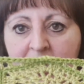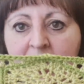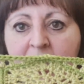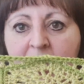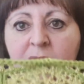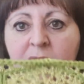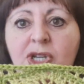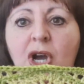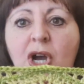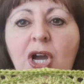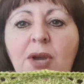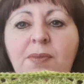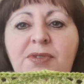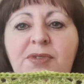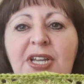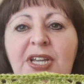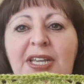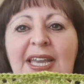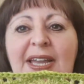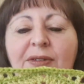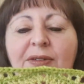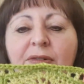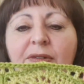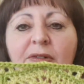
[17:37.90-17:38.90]
Time to
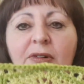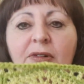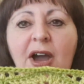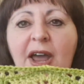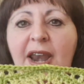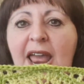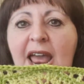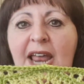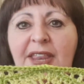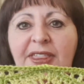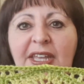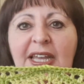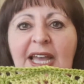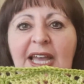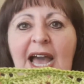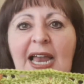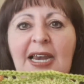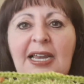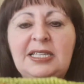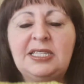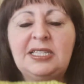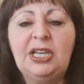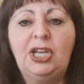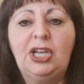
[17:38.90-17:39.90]
get right out of the
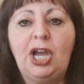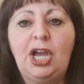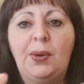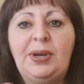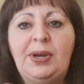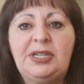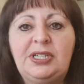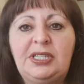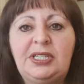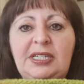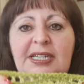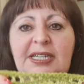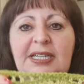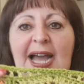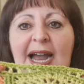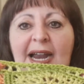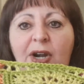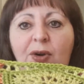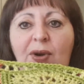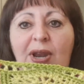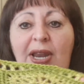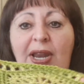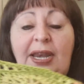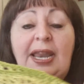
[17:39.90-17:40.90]
colors and go into the
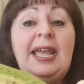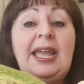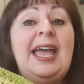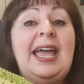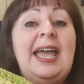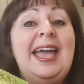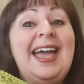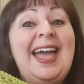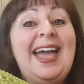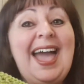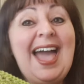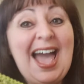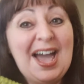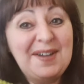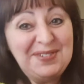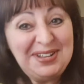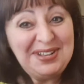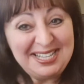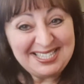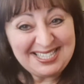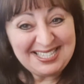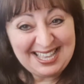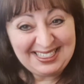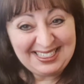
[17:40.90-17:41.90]
dark green.
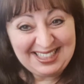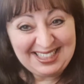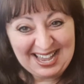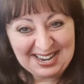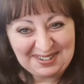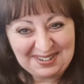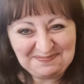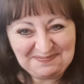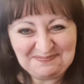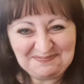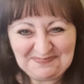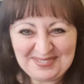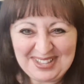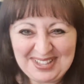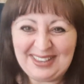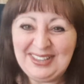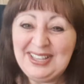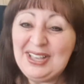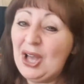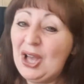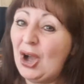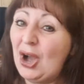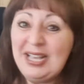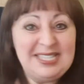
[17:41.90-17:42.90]
Having said that,
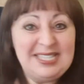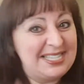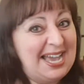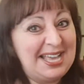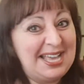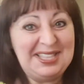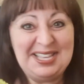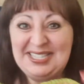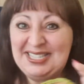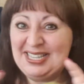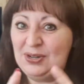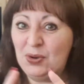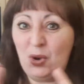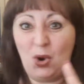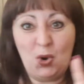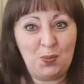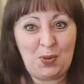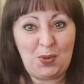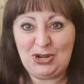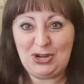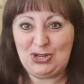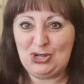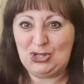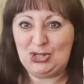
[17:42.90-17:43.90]
and I say this in all
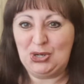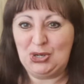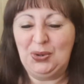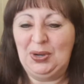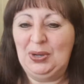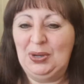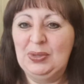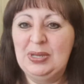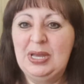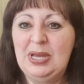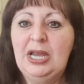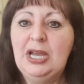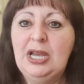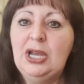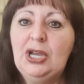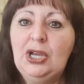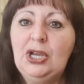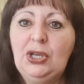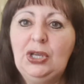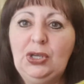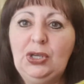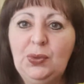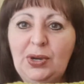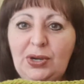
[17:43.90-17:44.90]
my tutorial,
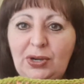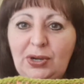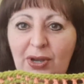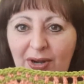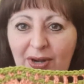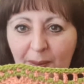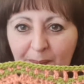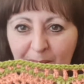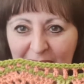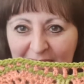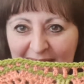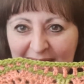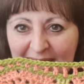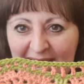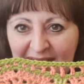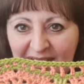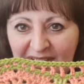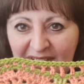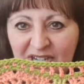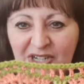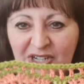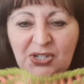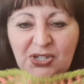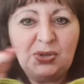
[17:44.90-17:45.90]
you are not
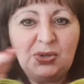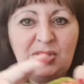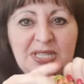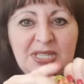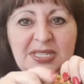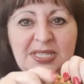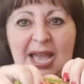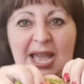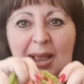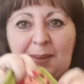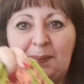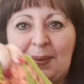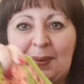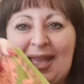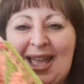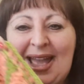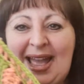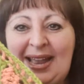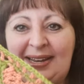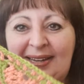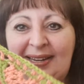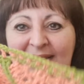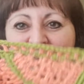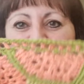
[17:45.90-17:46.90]
obligated to do the same
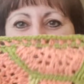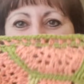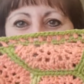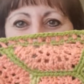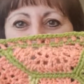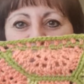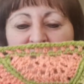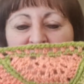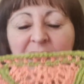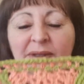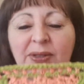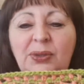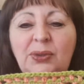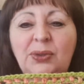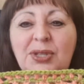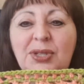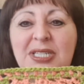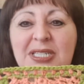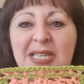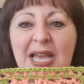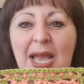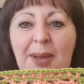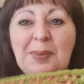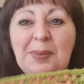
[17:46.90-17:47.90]
pattern or the
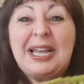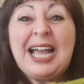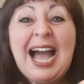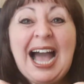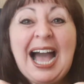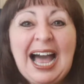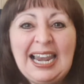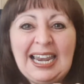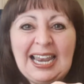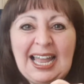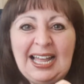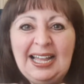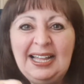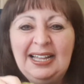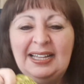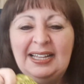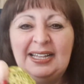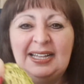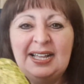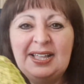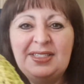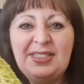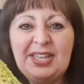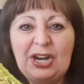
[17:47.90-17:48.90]
same color
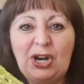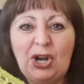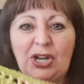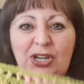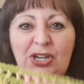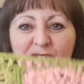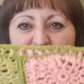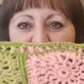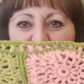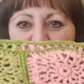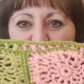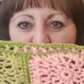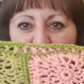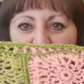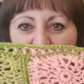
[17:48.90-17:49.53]
that I do.